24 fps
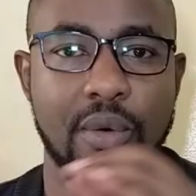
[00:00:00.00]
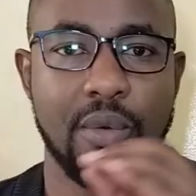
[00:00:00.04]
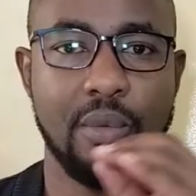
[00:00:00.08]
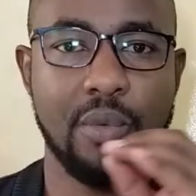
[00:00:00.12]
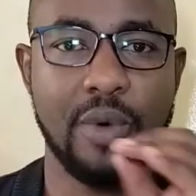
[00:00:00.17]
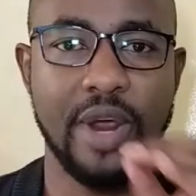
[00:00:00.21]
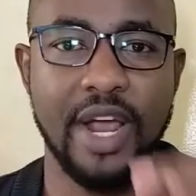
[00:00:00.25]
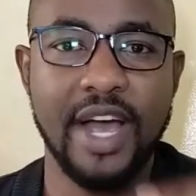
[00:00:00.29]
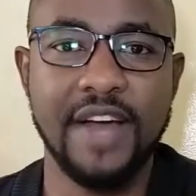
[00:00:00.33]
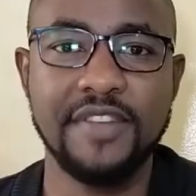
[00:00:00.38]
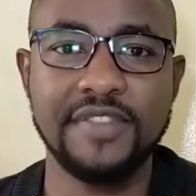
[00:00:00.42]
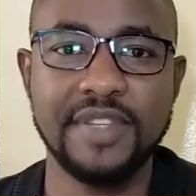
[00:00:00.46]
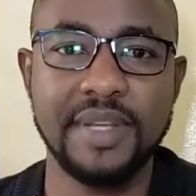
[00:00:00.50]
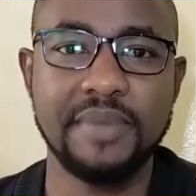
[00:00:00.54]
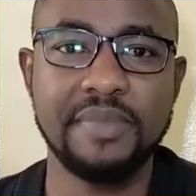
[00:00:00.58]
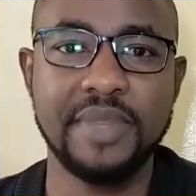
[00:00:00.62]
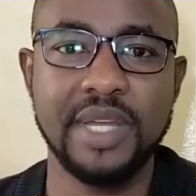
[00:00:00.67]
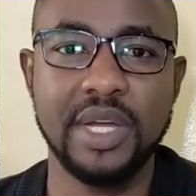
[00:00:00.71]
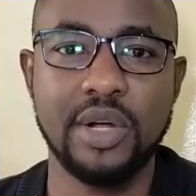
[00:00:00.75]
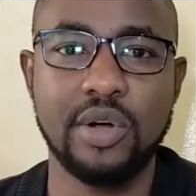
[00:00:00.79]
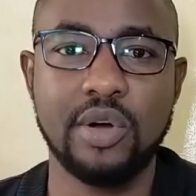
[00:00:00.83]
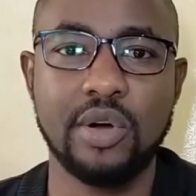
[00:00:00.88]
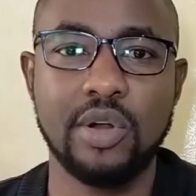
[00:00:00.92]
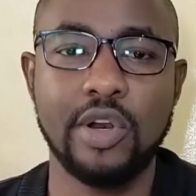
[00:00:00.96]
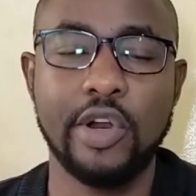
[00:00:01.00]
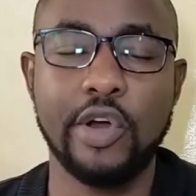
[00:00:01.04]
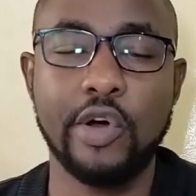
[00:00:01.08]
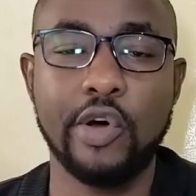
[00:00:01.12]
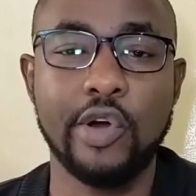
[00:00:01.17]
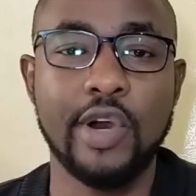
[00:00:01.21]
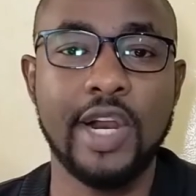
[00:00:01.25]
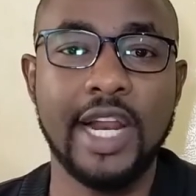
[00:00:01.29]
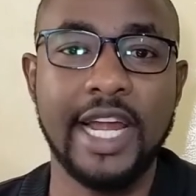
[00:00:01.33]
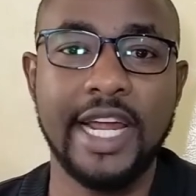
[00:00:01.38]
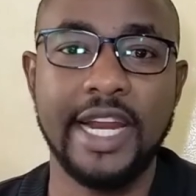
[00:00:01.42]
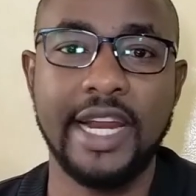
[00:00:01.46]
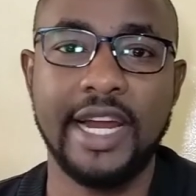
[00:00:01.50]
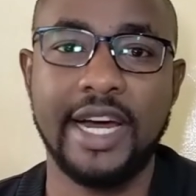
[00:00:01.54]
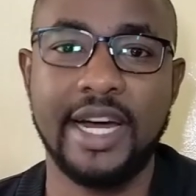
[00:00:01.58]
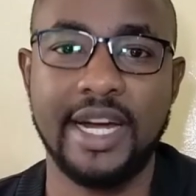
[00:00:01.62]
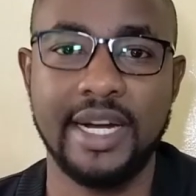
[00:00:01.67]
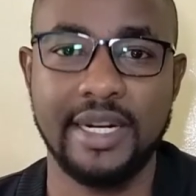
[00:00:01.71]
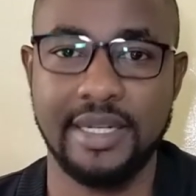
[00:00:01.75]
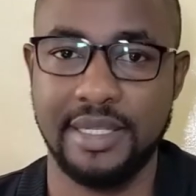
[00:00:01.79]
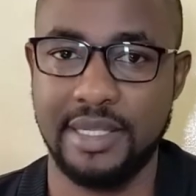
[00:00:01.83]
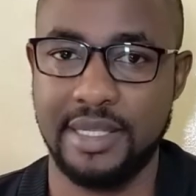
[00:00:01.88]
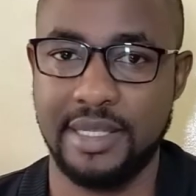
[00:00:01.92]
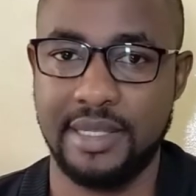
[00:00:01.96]
We have something called online
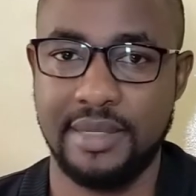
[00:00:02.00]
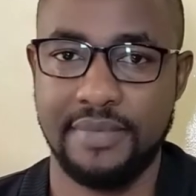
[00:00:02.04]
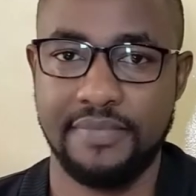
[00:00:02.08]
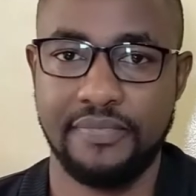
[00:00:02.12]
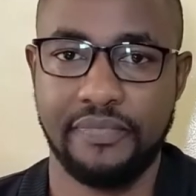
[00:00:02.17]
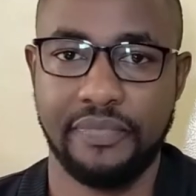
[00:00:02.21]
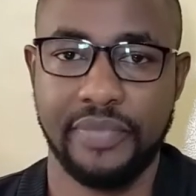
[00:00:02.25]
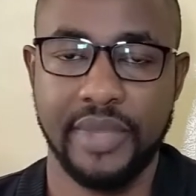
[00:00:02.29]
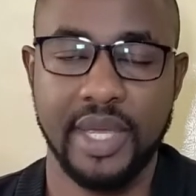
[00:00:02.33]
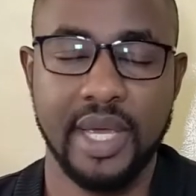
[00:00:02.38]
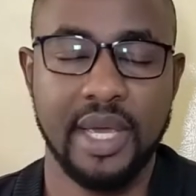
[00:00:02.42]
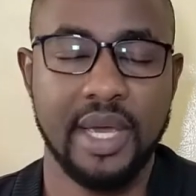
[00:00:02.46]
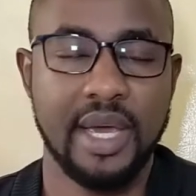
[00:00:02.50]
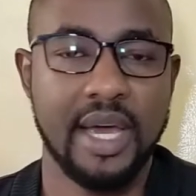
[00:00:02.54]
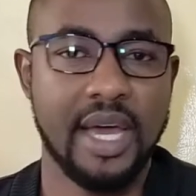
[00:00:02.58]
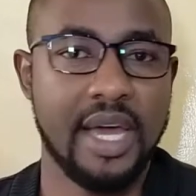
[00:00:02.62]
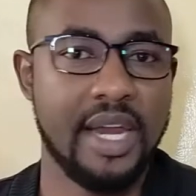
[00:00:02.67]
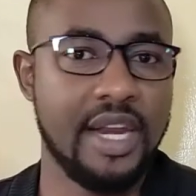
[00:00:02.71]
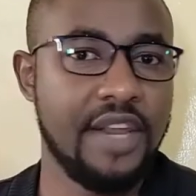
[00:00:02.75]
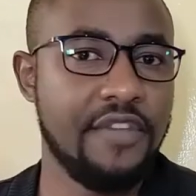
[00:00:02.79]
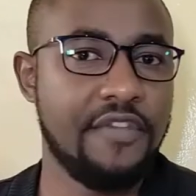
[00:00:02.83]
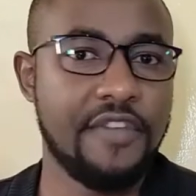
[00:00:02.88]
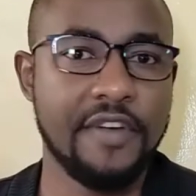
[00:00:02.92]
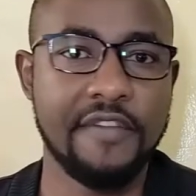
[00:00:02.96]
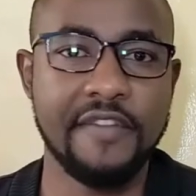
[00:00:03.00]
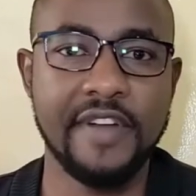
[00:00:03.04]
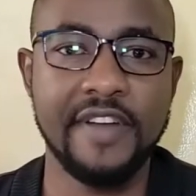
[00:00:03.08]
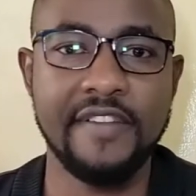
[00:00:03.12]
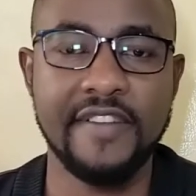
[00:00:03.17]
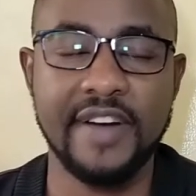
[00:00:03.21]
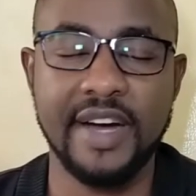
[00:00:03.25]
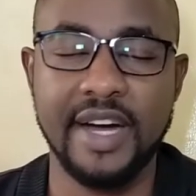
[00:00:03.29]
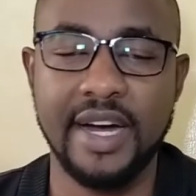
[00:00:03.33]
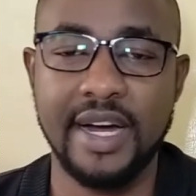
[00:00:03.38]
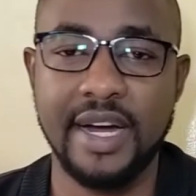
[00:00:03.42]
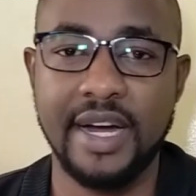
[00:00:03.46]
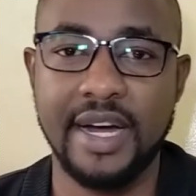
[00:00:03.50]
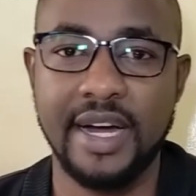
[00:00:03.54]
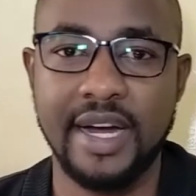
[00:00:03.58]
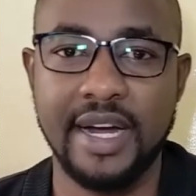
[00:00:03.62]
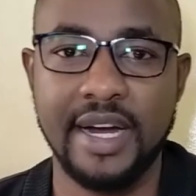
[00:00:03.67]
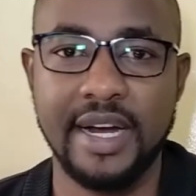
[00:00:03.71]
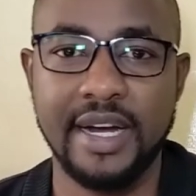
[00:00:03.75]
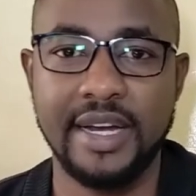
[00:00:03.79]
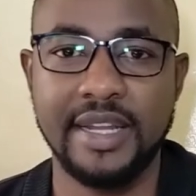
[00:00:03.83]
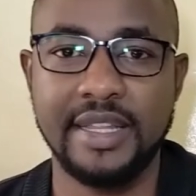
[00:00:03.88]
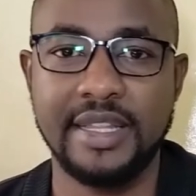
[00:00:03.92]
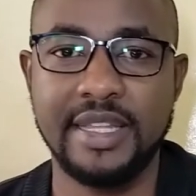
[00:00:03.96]
ads. And if you've never
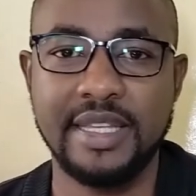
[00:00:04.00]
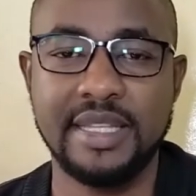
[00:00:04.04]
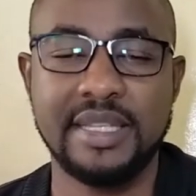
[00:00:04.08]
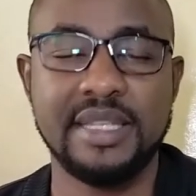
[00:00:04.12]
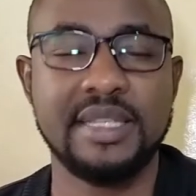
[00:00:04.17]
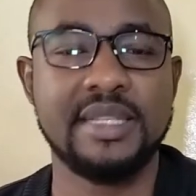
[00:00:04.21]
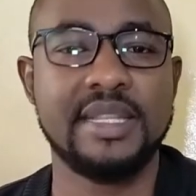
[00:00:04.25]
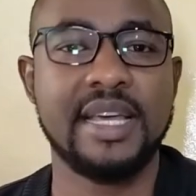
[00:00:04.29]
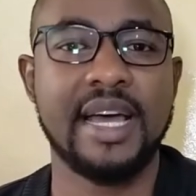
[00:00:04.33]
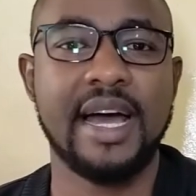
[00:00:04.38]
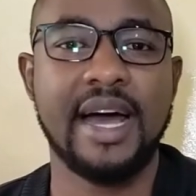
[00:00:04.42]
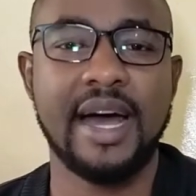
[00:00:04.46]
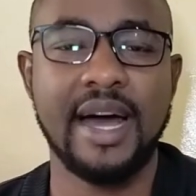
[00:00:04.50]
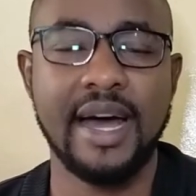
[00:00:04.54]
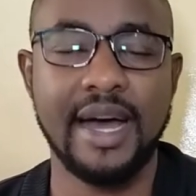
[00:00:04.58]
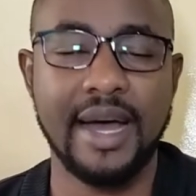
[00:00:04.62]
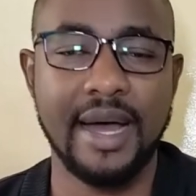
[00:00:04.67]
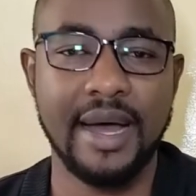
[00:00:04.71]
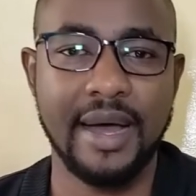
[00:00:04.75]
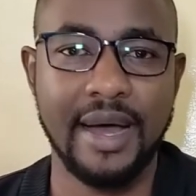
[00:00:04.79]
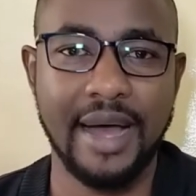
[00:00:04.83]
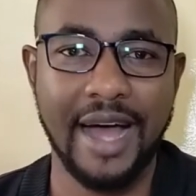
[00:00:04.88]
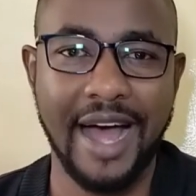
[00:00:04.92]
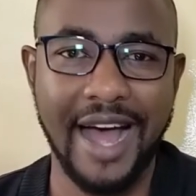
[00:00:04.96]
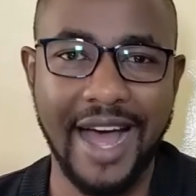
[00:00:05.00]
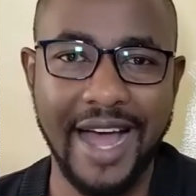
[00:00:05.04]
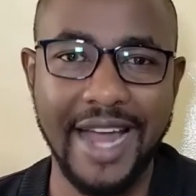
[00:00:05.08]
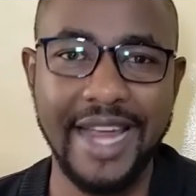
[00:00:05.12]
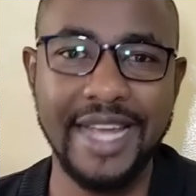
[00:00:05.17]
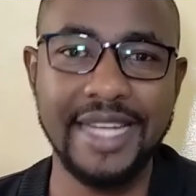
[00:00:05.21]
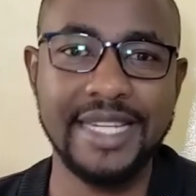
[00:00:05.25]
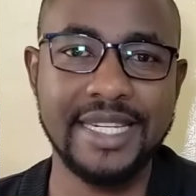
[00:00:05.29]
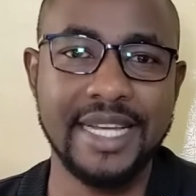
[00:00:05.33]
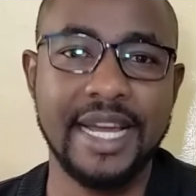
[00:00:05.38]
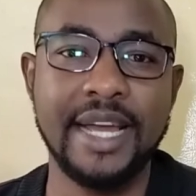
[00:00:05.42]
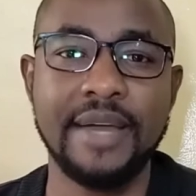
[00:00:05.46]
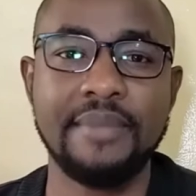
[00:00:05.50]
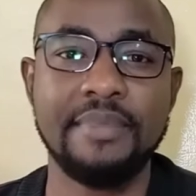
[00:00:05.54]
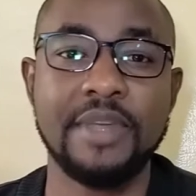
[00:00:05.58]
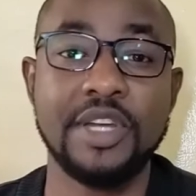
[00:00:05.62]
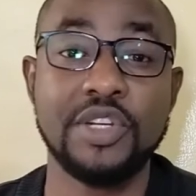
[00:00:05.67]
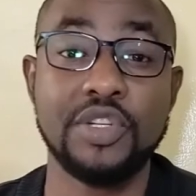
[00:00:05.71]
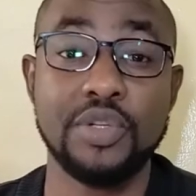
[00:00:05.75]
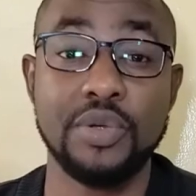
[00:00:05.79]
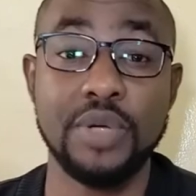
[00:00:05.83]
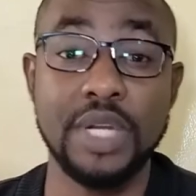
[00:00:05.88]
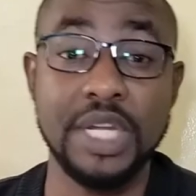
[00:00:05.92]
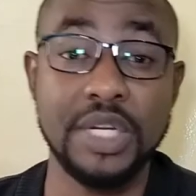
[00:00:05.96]
heard, this is the high time
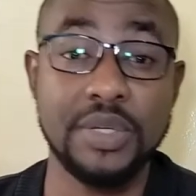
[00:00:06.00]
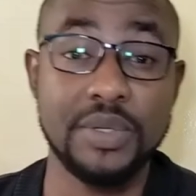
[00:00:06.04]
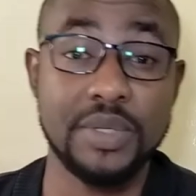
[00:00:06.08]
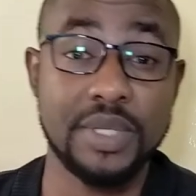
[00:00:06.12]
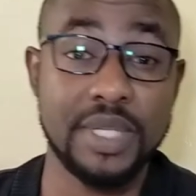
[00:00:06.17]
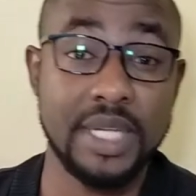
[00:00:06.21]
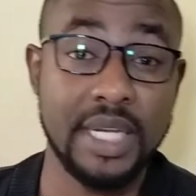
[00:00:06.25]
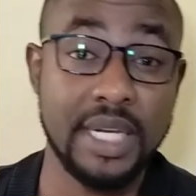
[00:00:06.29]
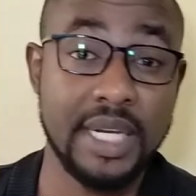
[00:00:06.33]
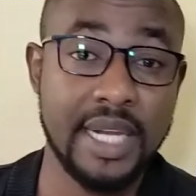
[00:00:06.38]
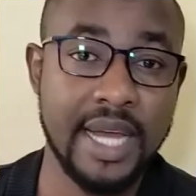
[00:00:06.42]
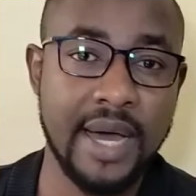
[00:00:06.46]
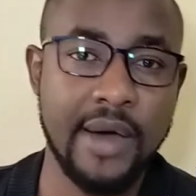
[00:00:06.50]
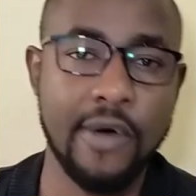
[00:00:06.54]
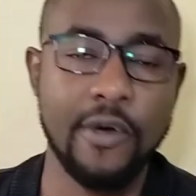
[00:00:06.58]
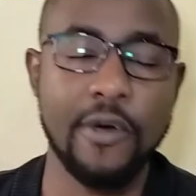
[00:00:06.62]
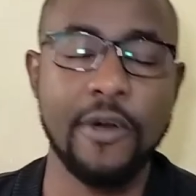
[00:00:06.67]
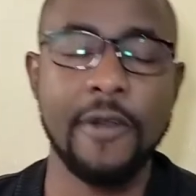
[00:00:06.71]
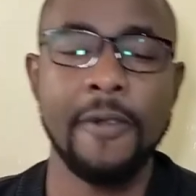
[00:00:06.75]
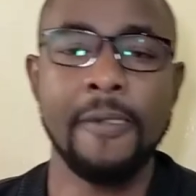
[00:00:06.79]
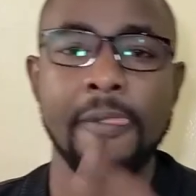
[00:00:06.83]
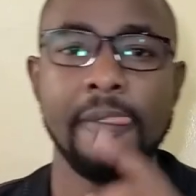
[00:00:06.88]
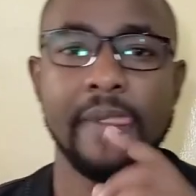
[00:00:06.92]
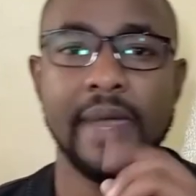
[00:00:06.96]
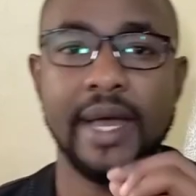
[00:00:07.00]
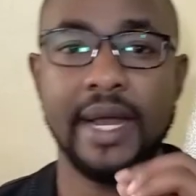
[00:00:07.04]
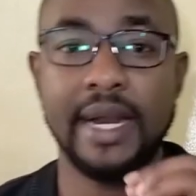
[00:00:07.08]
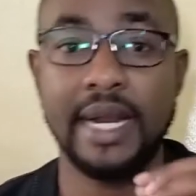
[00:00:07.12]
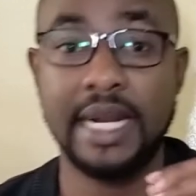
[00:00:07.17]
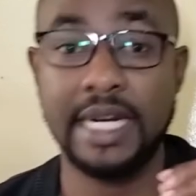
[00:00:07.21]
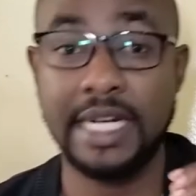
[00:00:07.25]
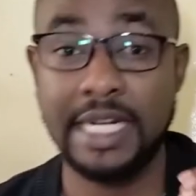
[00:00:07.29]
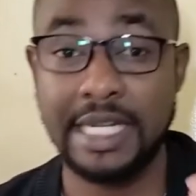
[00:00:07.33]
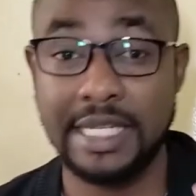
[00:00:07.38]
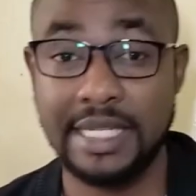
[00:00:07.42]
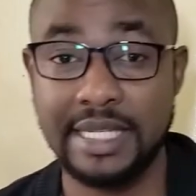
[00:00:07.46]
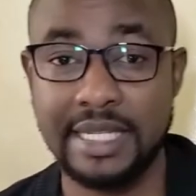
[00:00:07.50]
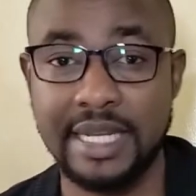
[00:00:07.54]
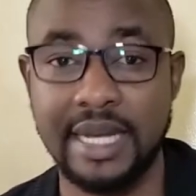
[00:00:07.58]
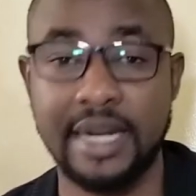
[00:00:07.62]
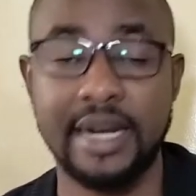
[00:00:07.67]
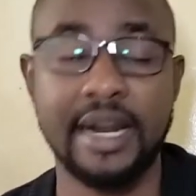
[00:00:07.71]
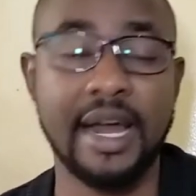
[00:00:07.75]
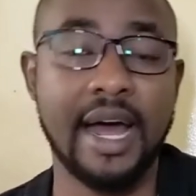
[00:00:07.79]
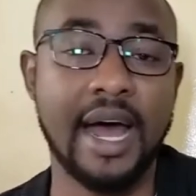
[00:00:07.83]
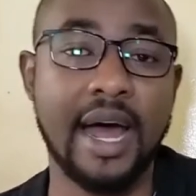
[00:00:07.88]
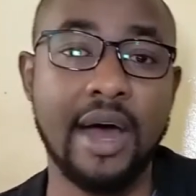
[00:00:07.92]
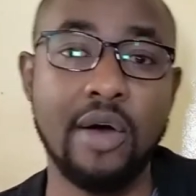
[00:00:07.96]
that you need to sit down and
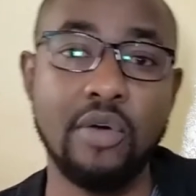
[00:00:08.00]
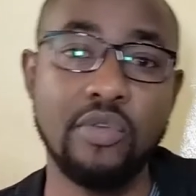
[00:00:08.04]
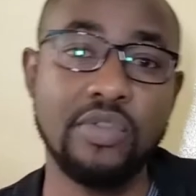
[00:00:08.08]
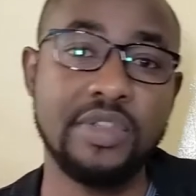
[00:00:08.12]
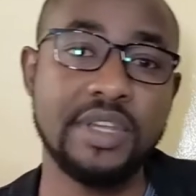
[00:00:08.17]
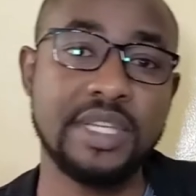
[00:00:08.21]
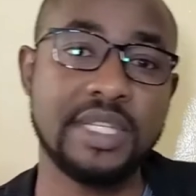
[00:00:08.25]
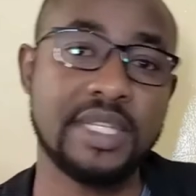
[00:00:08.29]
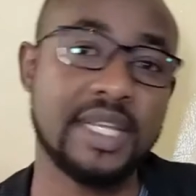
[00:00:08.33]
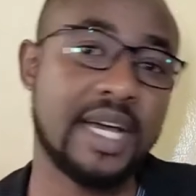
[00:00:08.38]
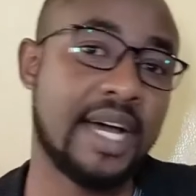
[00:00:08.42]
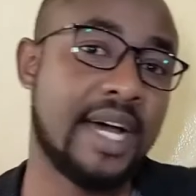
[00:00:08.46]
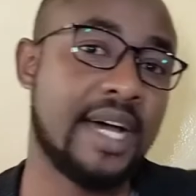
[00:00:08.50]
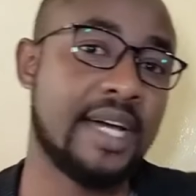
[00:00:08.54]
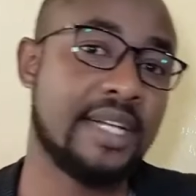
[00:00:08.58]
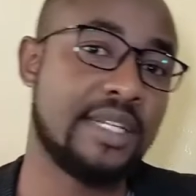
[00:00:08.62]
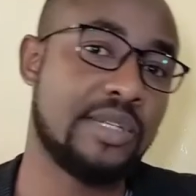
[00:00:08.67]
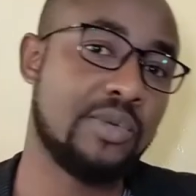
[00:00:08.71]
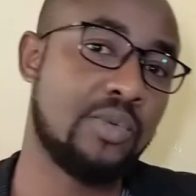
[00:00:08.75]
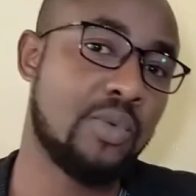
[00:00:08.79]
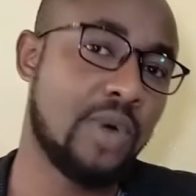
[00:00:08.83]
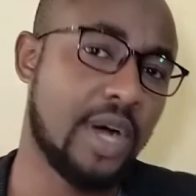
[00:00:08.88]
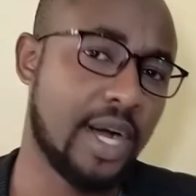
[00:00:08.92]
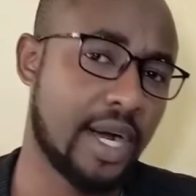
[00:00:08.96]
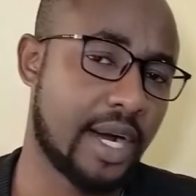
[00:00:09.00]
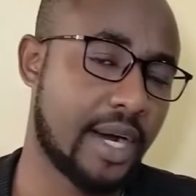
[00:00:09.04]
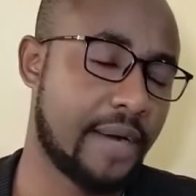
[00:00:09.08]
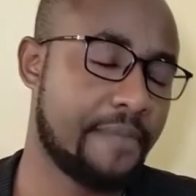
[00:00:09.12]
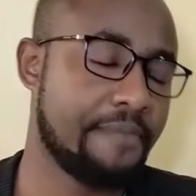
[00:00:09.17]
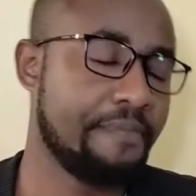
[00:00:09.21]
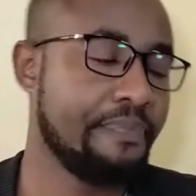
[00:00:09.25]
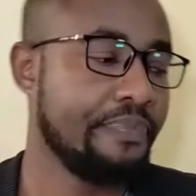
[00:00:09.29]
understand how these ads work.